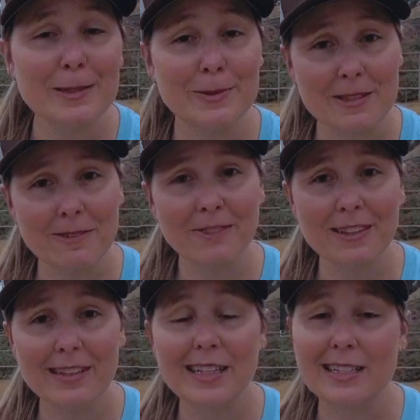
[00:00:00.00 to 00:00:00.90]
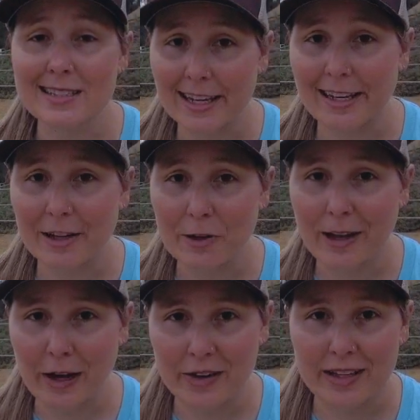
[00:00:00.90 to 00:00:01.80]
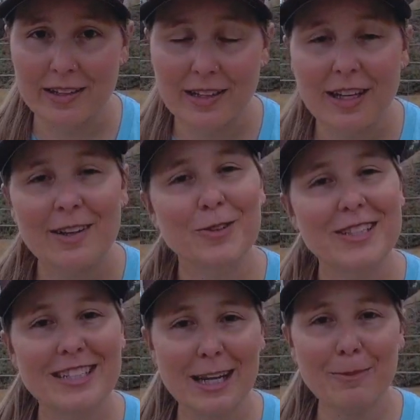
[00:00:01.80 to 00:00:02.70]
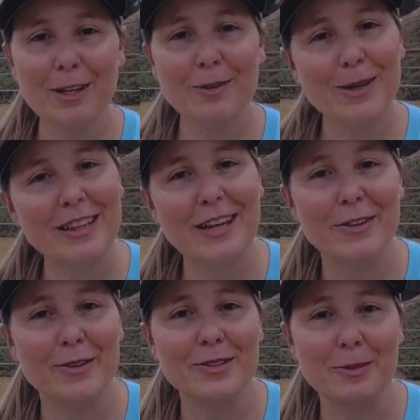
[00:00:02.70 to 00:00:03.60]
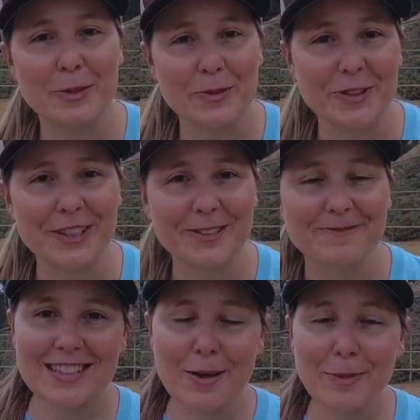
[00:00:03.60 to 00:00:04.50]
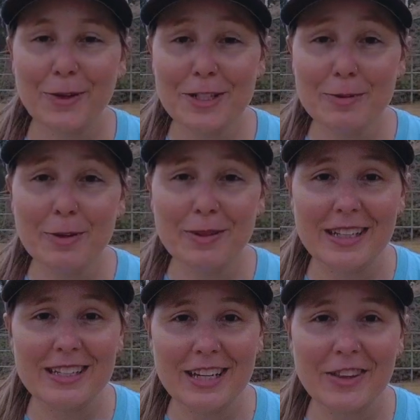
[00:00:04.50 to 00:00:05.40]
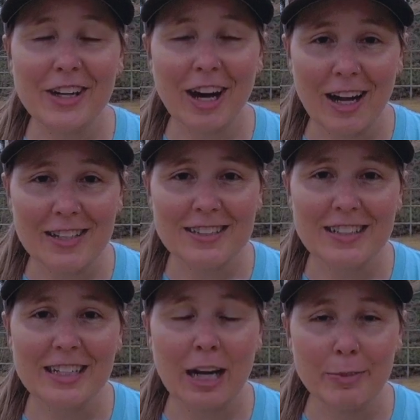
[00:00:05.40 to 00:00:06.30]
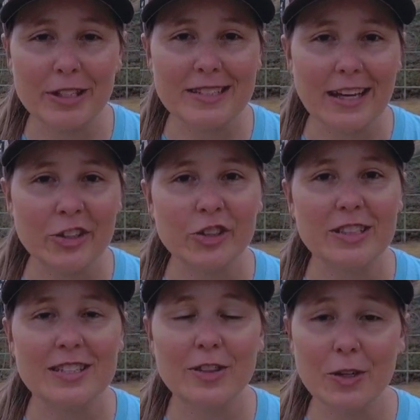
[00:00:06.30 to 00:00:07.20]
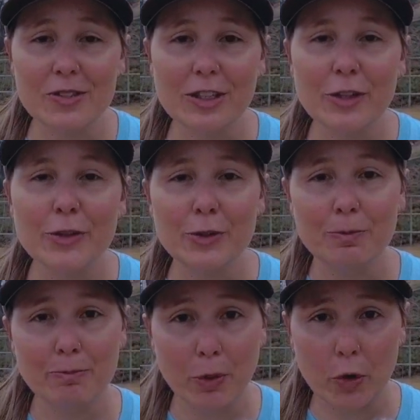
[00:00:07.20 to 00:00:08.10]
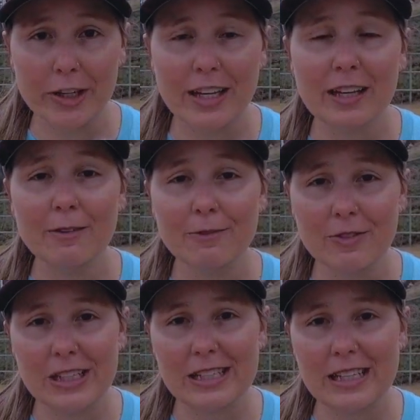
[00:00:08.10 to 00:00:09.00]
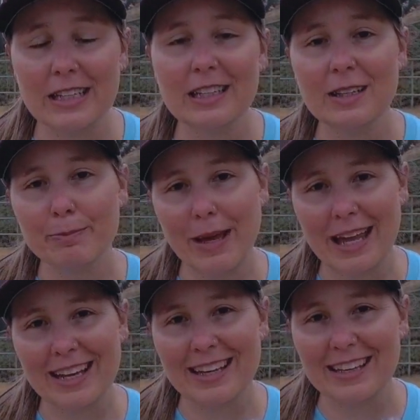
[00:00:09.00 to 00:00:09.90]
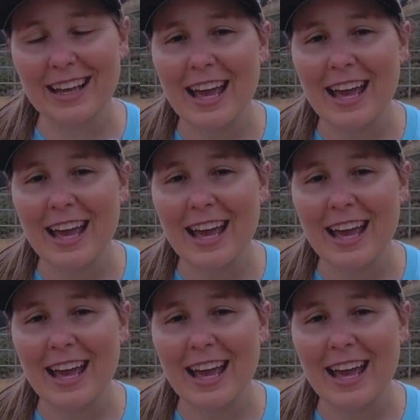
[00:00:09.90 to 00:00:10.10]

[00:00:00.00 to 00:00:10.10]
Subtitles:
specifically in San Diego County? Well, today I'm going to break down those numbers for you. So I'm going to be breaking down the costs in a couple of sections. Those include boarding, feeding, bedding,